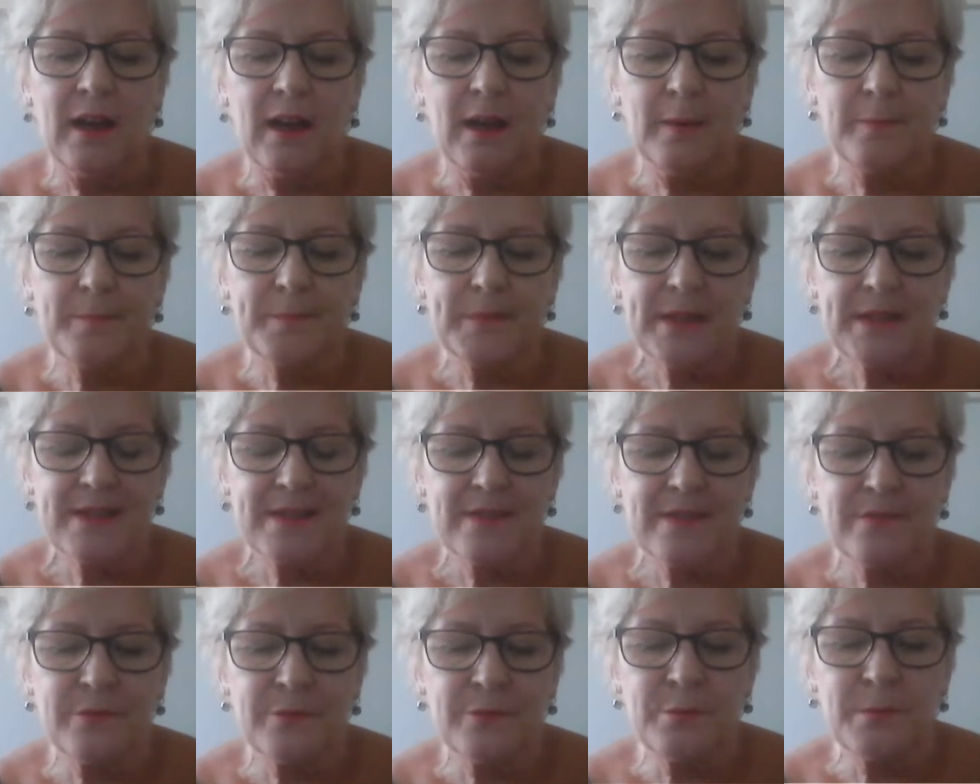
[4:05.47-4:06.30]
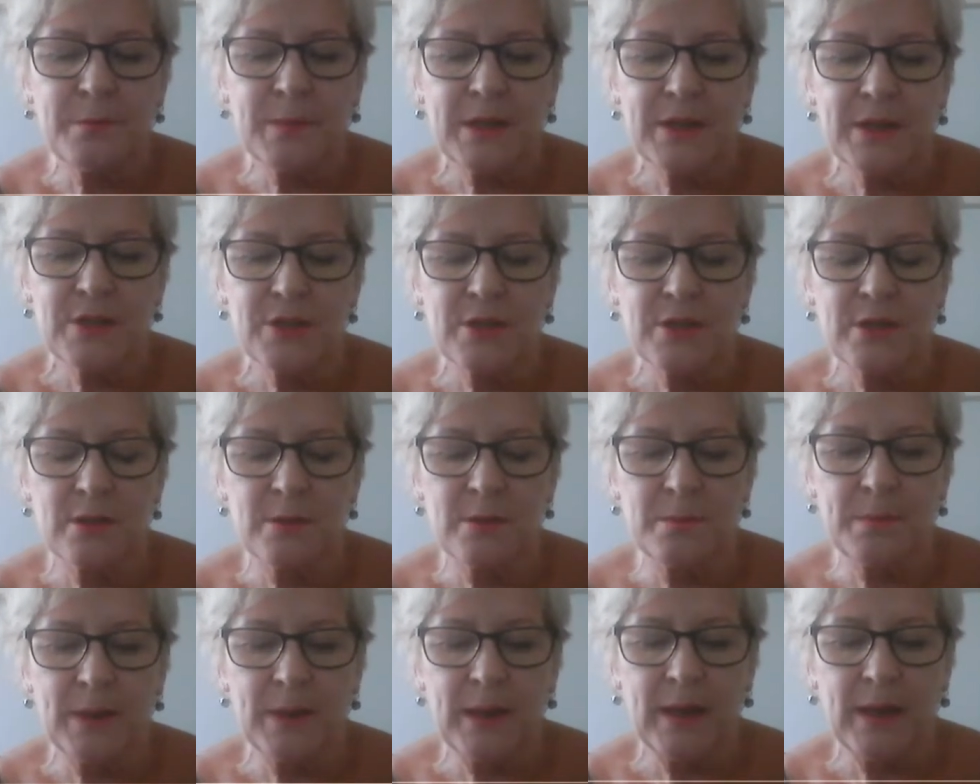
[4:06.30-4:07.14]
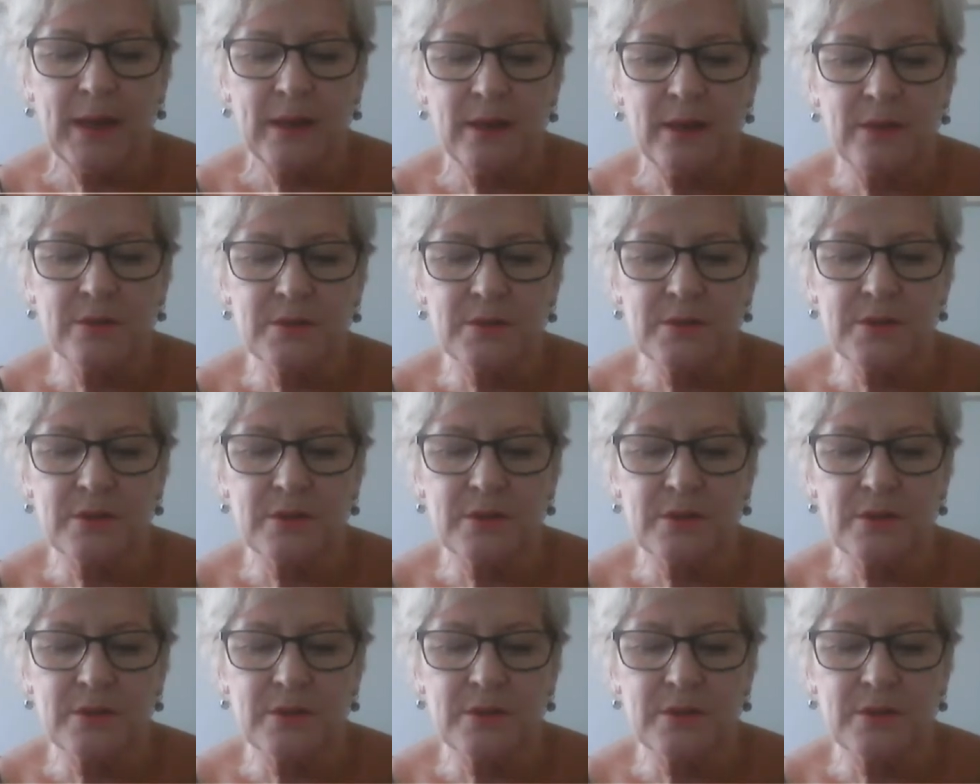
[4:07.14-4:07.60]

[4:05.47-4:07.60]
there's information about